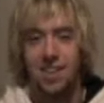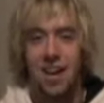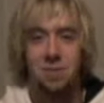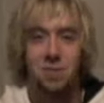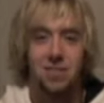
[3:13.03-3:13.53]

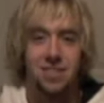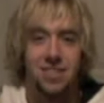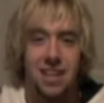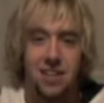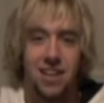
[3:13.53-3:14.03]
I was
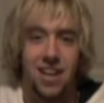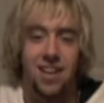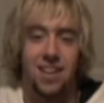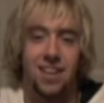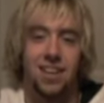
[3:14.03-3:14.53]

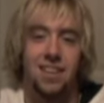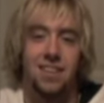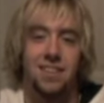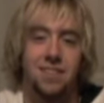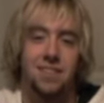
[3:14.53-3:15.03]
tailgating
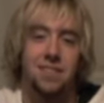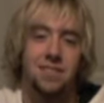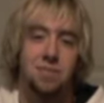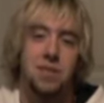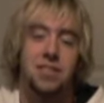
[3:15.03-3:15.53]
at
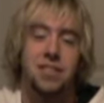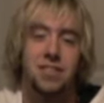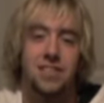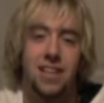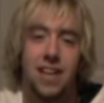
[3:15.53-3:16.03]
a Michigan
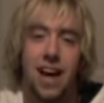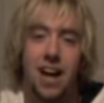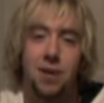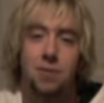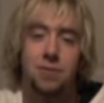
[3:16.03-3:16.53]

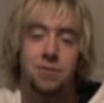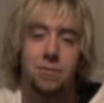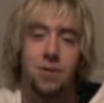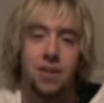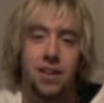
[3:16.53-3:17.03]
State-Iowa
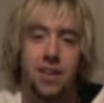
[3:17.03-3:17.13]
football